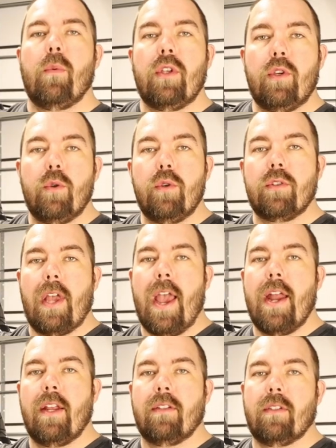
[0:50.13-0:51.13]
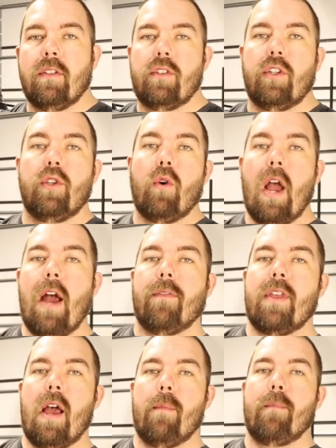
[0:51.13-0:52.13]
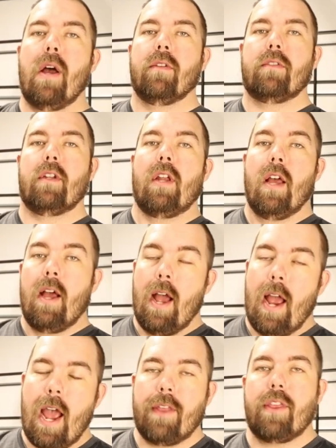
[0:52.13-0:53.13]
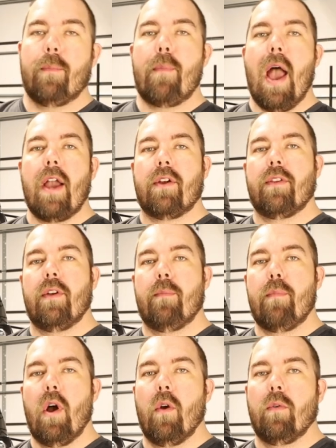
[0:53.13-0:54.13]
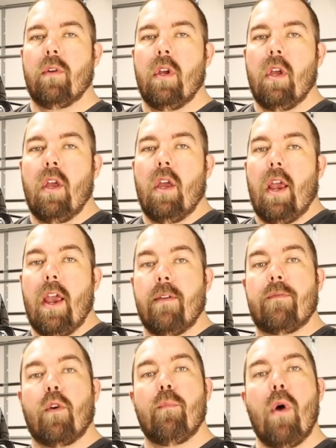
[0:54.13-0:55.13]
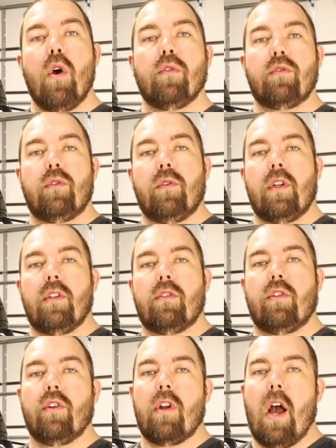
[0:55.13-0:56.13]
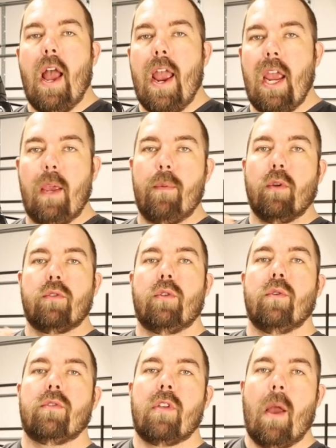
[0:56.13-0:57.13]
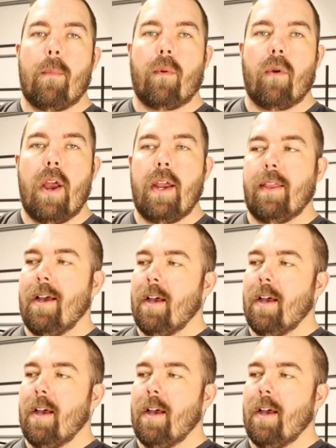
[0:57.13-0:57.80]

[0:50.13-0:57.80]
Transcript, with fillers: when you use a heading sensor, you'll have that mounted at the back of the boat. And for most units, you're not able to separate